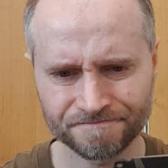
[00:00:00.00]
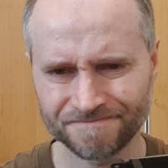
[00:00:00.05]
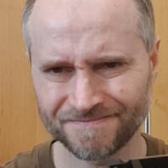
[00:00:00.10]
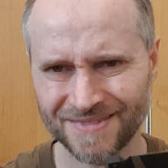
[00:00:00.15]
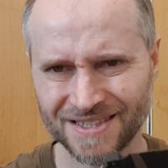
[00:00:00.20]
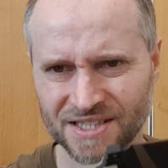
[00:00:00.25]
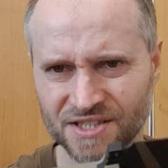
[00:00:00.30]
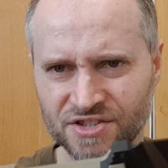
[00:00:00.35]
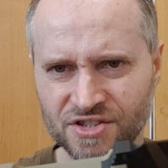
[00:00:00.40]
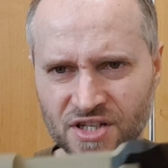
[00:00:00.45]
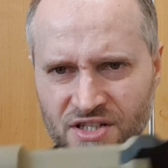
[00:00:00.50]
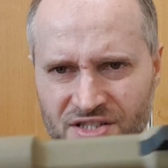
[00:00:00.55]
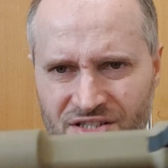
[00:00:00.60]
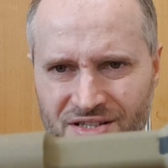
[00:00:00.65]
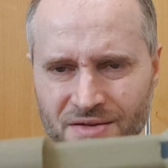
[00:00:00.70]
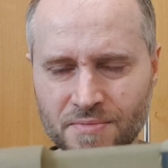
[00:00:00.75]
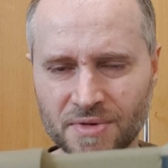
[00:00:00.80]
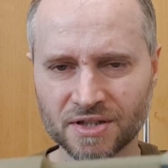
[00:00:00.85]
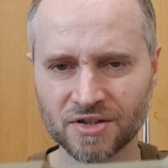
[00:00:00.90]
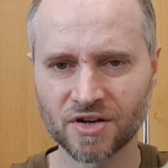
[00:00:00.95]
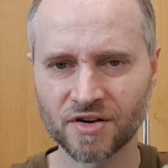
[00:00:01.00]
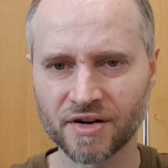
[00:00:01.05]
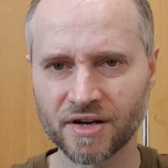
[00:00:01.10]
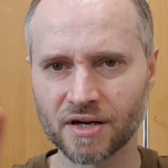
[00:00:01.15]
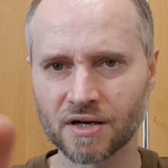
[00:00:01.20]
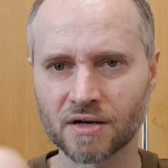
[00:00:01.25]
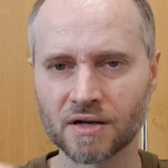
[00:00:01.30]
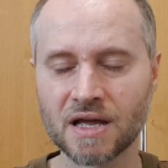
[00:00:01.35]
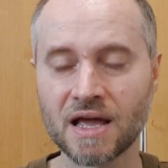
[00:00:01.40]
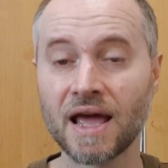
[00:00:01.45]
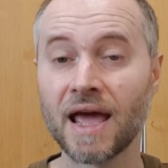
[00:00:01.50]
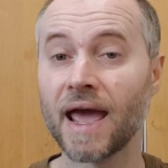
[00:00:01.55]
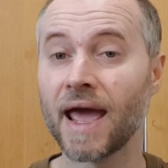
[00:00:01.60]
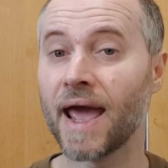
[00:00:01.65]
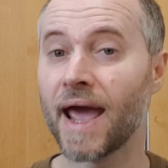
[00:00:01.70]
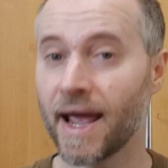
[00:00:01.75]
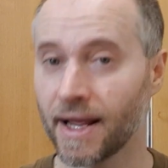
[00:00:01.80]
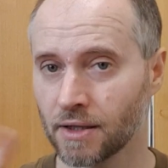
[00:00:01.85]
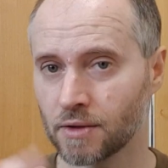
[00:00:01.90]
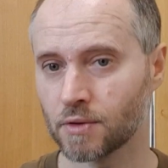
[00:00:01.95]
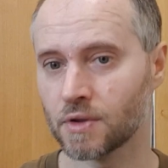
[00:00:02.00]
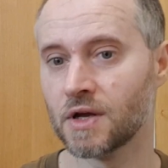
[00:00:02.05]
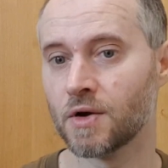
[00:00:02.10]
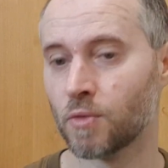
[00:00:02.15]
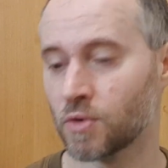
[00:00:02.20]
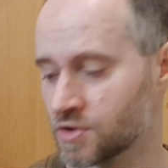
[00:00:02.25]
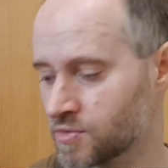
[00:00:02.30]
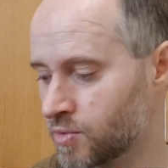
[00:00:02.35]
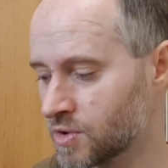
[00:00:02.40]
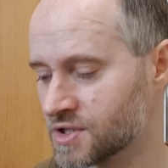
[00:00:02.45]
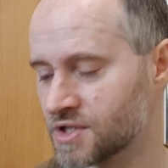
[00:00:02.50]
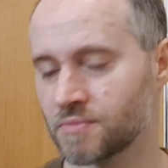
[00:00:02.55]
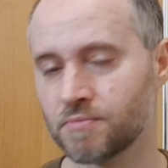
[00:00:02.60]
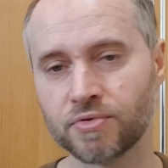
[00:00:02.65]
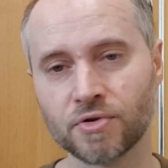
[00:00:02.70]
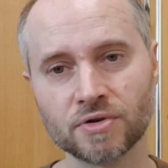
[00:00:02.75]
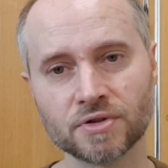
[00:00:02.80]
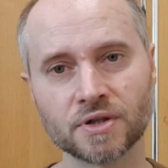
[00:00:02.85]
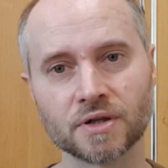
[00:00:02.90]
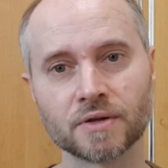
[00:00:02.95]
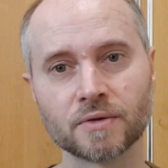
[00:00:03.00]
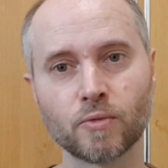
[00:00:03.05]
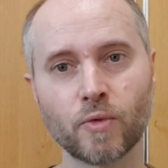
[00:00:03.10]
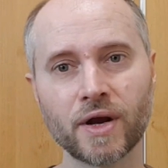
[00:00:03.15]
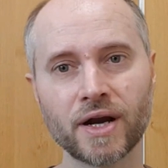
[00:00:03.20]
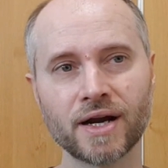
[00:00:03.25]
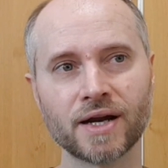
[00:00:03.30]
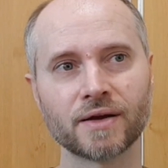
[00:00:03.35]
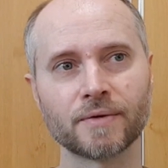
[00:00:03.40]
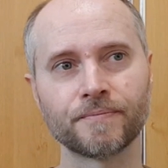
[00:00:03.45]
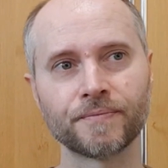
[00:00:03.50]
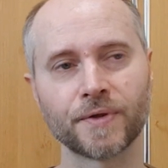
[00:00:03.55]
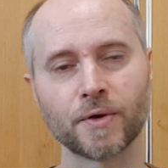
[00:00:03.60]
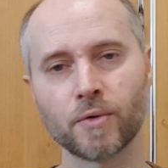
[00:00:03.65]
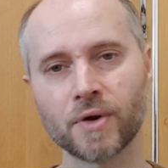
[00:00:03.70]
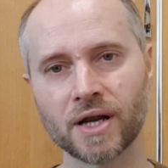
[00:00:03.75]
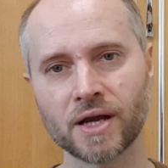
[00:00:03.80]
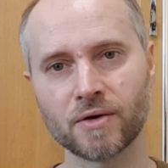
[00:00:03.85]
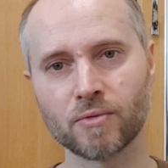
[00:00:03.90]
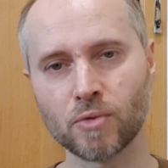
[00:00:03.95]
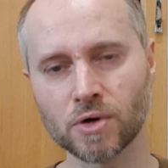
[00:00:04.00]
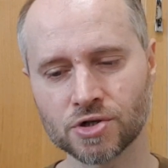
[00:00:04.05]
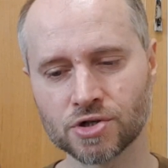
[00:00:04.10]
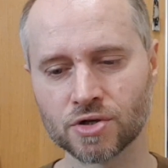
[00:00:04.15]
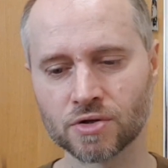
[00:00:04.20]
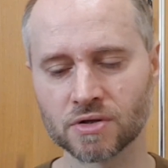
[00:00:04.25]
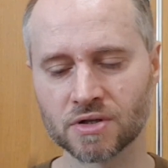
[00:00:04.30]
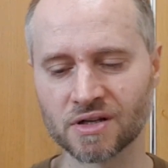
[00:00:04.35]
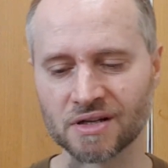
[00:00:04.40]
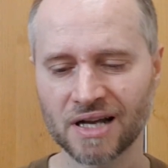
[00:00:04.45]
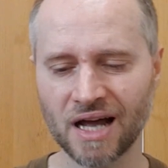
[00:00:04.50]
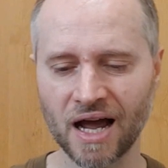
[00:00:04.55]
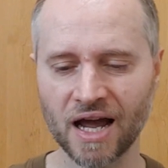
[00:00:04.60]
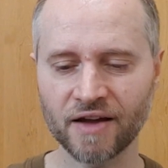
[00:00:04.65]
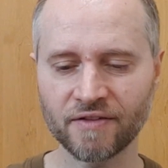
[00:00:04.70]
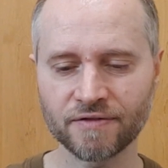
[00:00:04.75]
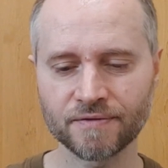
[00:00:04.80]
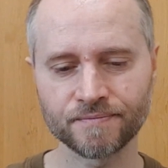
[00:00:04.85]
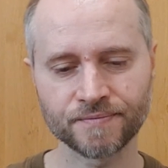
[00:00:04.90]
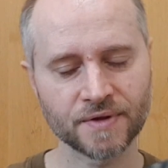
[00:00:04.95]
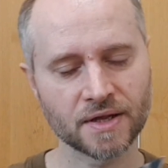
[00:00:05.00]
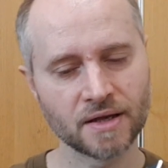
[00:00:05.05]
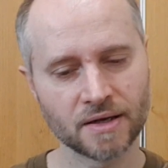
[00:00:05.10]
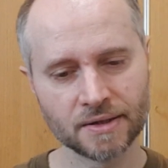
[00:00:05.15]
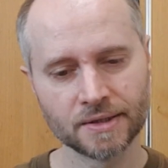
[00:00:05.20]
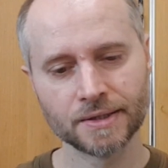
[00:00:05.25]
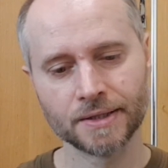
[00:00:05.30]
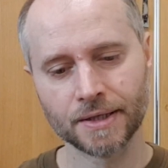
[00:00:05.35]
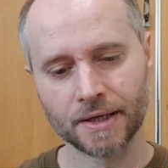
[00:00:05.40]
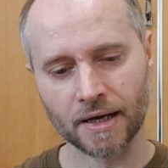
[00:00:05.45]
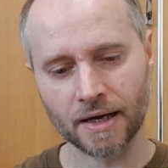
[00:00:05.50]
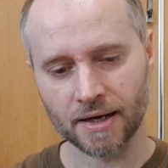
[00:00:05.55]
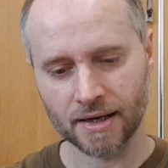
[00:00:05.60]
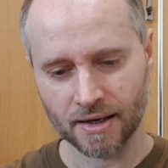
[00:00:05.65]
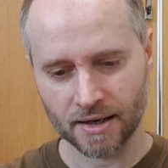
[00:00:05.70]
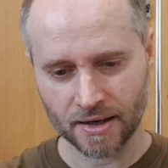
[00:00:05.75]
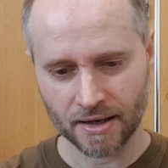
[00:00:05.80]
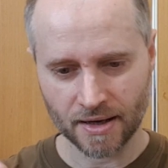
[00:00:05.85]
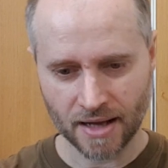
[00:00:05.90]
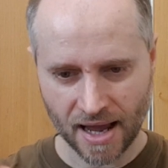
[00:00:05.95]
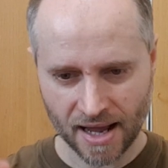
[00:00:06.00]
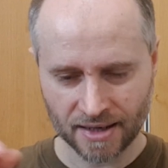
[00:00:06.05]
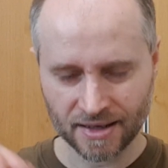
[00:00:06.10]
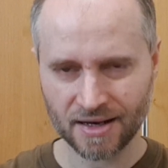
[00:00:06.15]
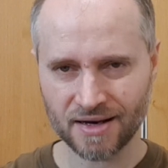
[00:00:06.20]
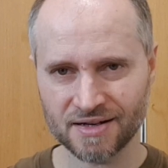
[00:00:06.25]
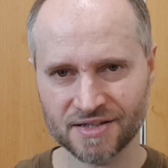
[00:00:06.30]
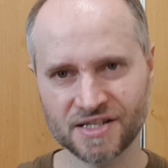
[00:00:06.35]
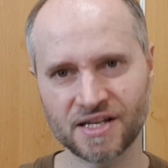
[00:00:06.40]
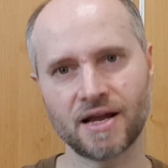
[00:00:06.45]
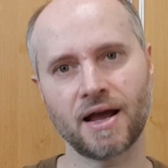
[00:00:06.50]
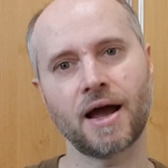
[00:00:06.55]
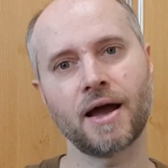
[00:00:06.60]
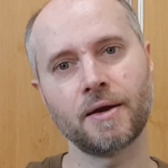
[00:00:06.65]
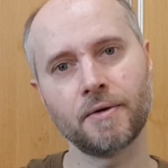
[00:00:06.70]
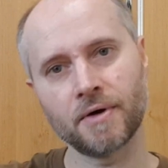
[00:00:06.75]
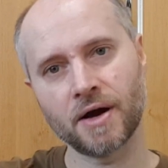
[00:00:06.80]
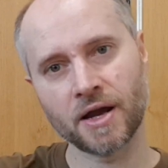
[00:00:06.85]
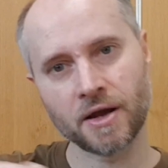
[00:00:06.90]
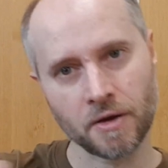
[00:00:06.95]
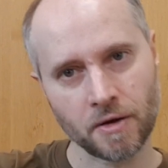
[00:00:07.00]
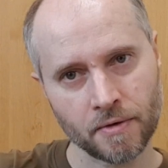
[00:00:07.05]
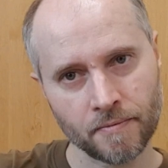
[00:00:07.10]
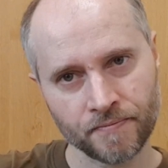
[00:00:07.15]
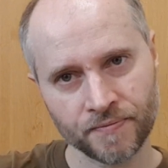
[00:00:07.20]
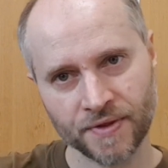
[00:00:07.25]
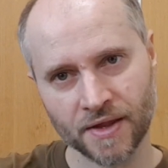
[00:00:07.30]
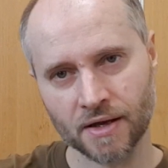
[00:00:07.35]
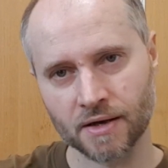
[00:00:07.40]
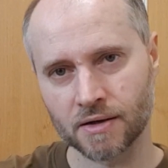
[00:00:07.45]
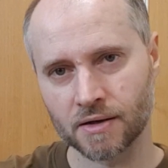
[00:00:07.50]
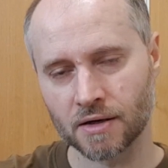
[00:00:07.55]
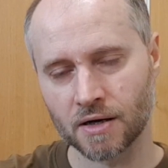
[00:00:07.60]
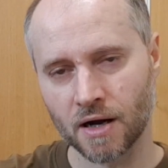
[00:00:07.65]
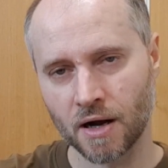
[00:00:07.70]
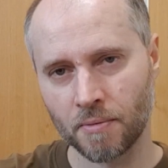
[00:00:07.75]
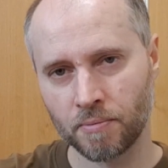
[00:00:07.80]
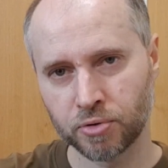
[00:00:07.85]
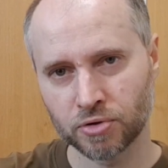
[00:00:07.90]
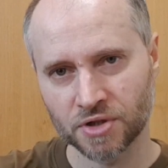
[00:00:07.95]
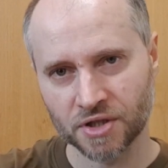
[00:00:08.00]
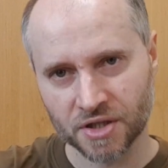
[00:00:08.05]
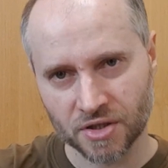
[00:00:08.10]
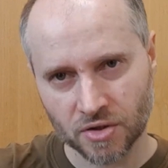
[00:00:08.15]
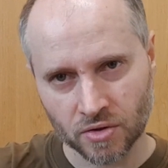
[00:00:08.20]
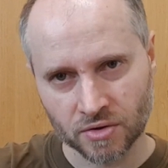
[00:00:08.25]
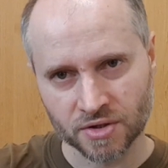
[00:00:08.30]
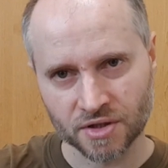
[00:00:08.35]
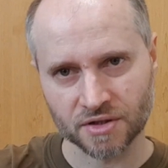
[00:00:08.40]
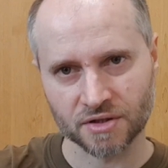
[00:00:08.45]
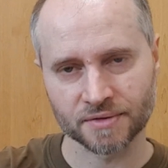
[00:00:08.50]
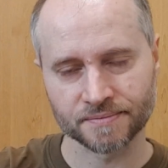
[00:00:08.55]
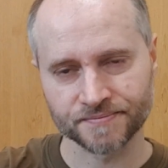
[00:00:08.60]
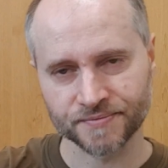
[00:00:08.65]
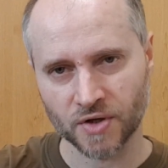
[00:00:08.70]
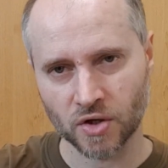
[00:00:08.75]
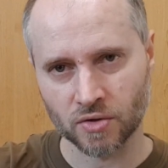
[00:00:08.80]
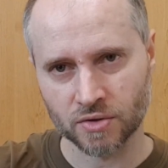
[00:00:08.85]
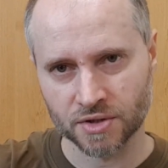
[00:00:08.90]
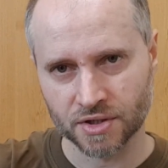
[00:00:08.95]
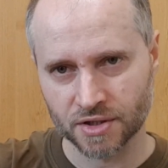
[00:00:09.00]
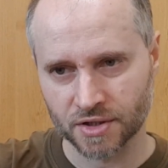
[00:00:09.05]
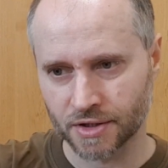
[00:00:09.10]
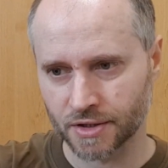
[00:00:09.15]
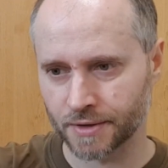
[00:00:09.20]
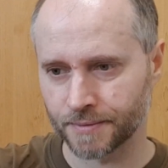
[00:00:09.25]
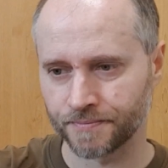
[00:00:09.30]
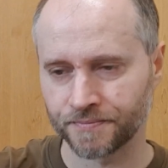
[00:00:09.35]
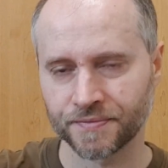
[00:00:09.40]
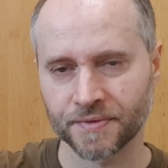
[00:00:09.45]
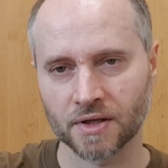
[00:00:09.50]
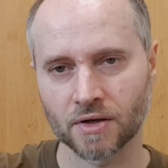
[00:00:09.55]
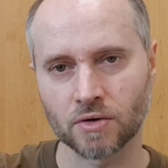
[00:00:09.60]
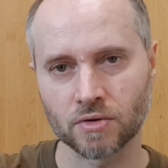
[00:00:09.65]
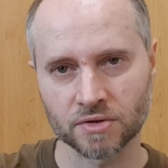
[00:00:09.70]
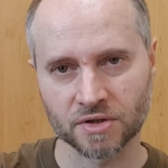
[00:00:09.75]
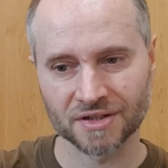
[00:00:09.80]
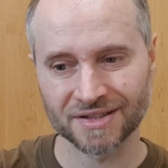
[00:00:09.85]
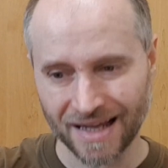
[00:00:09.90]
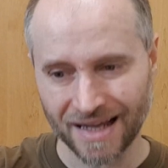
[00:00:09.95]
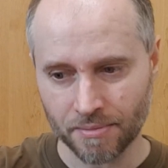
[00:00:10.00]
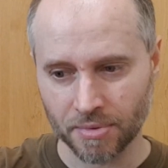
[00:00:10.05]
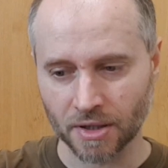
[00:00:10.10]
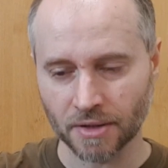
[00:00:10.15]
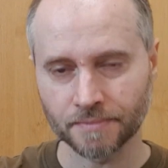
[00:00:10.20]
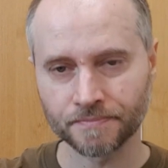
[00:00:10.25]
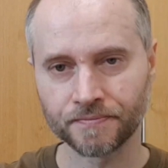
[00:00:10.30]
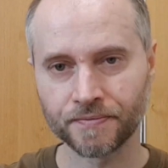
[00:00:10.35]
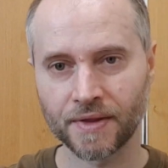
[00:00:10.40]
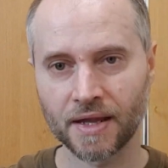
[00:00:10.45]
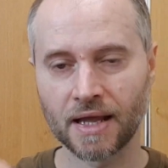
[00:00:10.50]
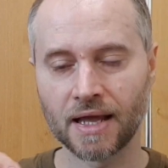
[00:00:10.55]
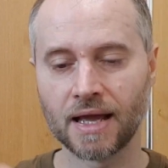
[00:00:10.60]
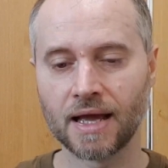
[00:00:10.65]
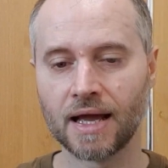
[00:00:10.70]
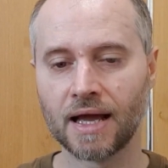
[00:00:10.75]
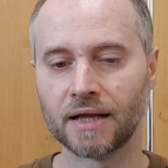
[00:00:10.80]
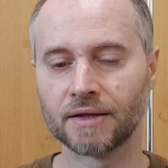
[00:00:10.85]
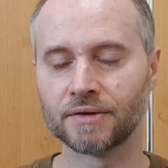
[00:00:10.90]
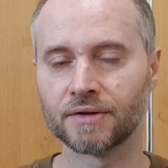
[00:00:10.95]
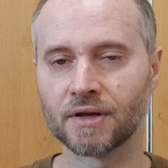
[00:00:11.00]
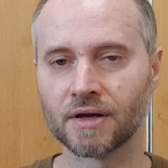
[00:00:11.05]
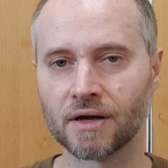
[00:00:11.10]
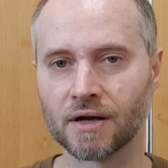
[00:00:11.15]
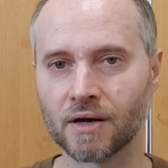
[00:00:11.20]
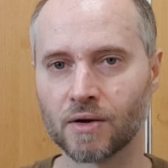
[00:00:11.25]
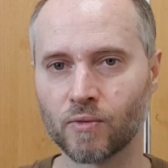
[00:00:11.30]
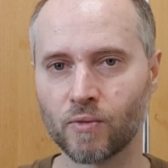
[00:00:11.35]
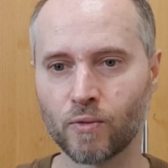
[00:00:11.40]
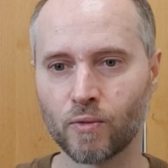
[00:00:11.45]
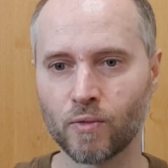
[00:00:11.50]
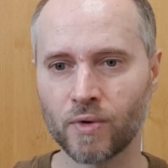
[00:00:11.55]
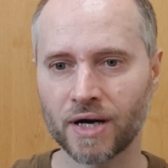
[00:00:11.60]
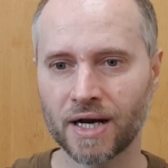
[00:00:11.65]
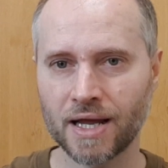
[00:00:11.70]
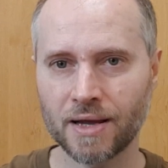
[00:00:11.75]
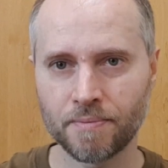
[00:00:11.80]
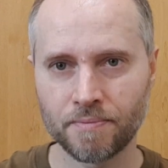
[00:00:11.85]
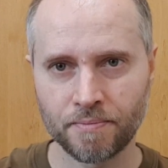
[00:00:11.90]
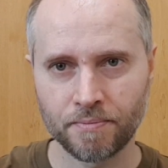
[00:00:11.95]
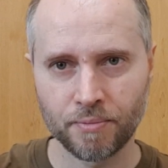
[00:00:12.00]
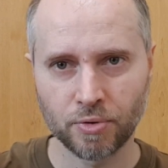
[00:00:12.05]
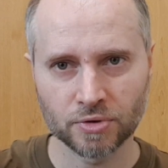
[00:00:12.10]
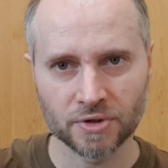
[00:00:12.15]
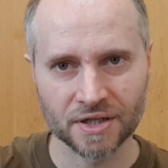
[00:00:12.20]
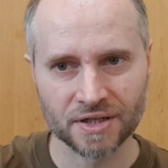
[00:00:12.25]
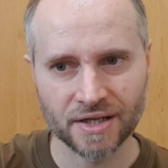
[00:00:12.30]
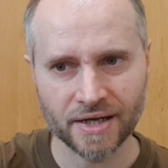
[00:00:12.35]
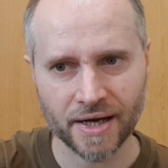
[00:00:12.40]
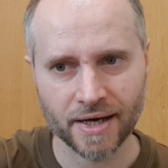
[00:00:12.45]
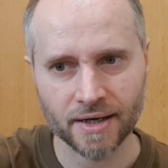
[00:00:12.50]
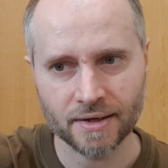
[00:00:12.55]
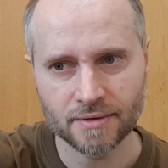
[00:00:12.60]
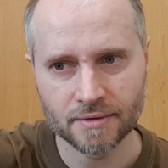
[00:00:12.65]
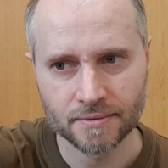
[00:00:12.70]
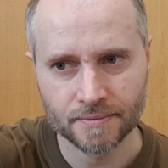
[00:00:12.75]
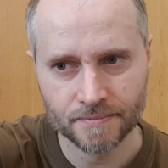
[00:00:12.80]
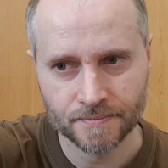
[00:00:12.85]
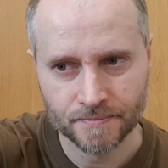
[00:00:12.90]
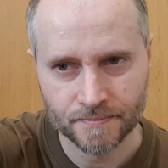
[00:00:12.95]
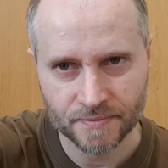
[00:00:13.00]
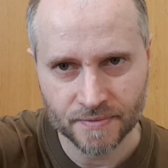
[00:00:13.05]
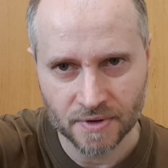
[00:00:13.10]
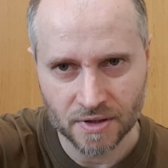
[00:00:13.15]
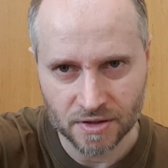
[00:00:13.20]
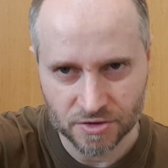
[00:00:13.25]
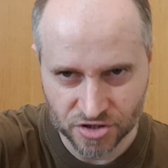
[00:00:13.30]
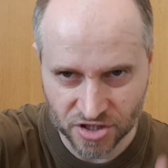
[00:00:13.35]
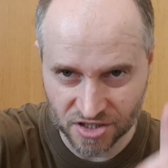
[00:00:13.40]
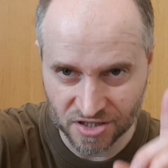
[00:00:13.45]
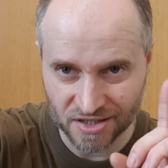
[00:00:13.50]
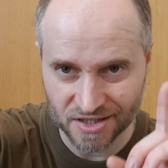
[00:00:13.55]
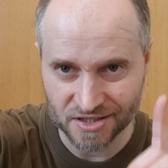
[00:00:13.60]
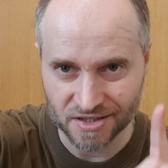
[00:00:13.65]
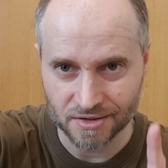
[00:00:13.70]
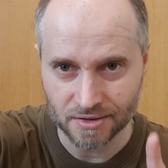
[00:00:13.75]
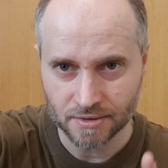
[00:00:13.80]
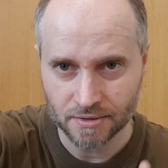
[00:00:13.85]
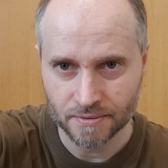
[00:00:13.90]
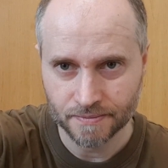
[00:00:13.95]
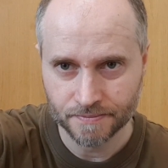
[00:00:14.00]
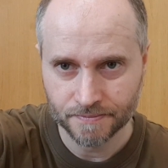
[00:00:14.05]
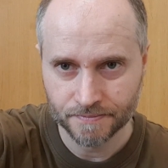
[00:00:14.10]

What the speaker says: It's just the material. And what was important when I watched the knife, and then I put it on the table. When I put it there, just listen.